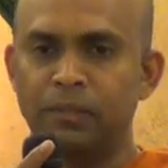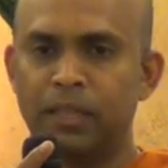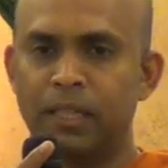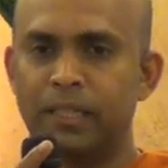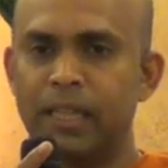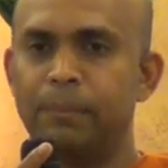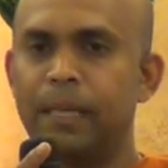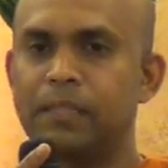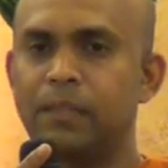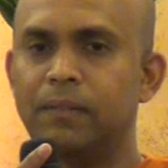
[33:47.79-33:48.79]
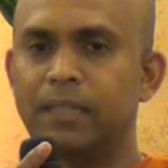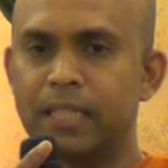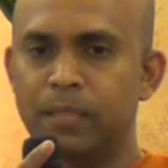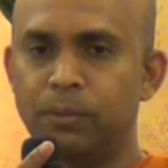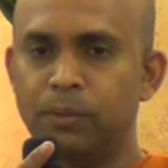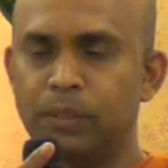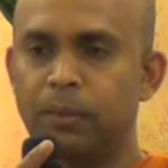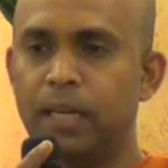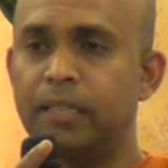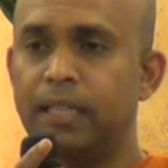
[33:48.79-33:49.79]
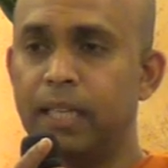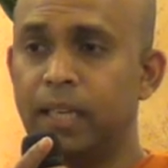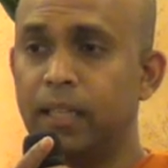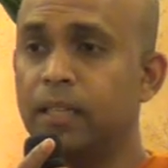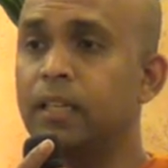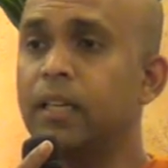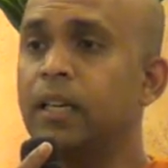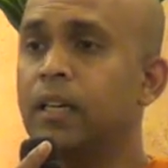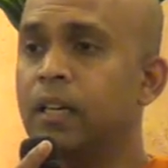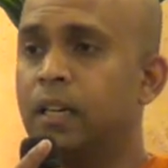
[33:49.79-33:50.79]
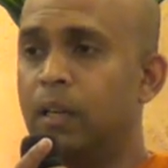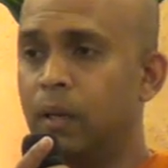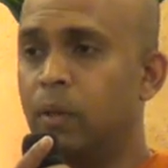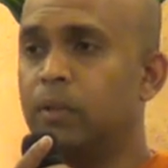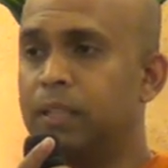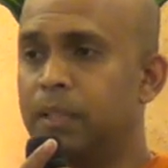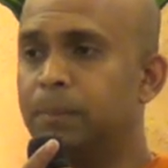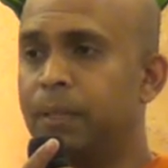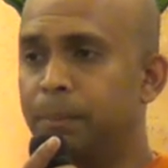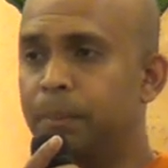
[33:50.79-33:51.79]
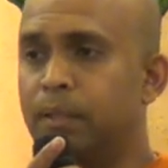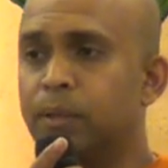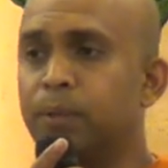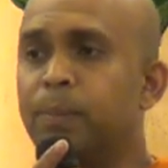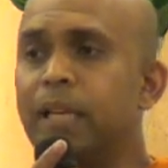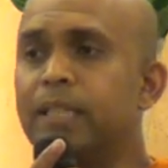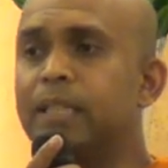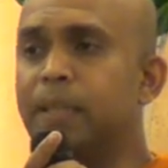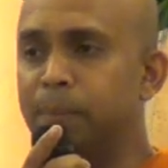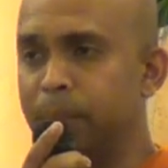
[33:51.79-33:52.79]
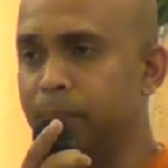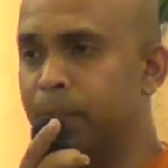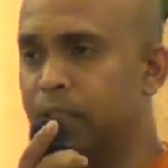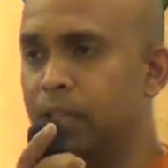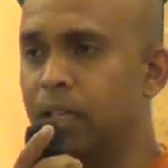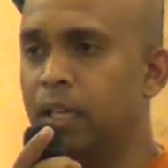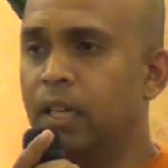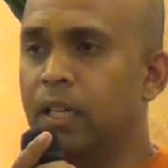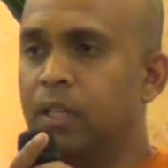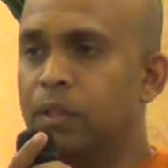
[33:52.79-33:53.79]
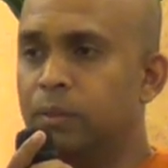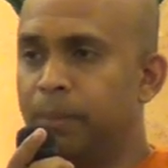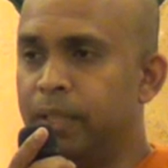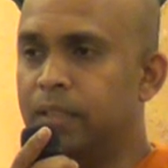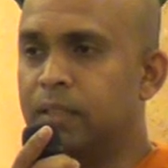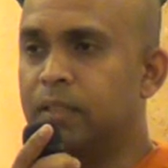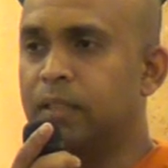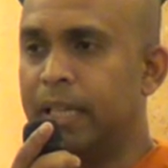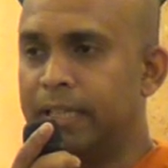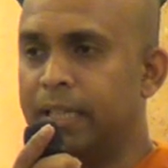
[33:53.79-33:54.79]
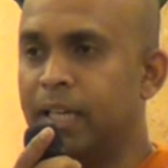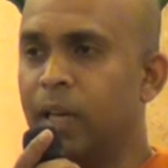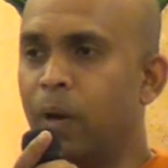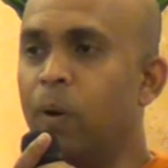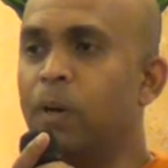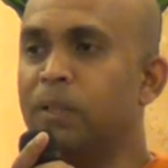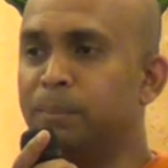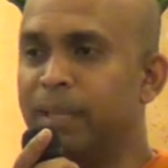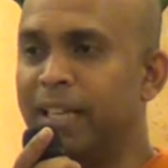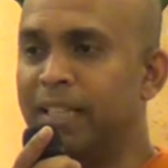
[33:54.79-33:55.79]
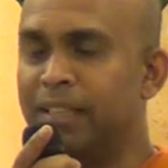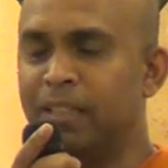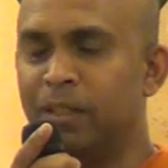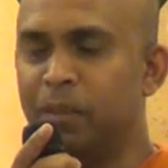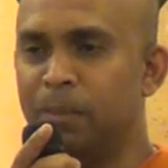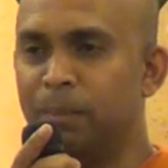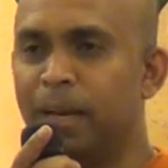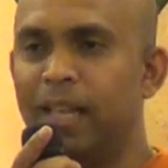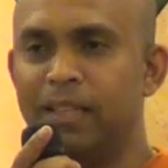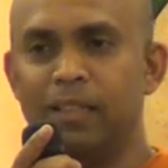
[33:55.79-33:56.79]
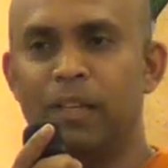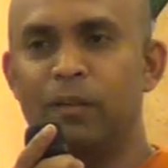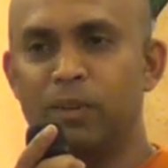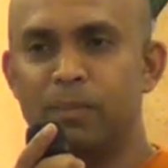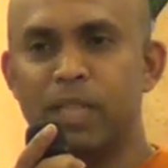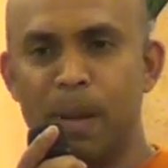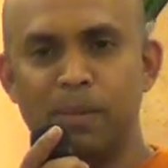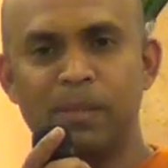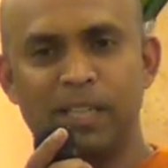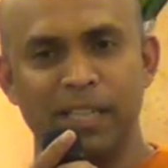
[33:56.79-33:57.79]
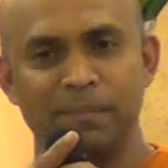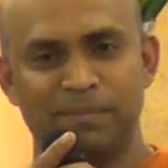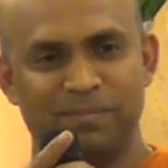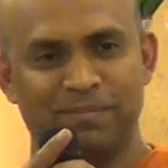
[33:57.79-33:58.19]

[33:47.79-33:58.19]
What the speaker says: We can get back to our rest mode by taking a long, deep breath. So please remember to breathe, take long breath from time to time.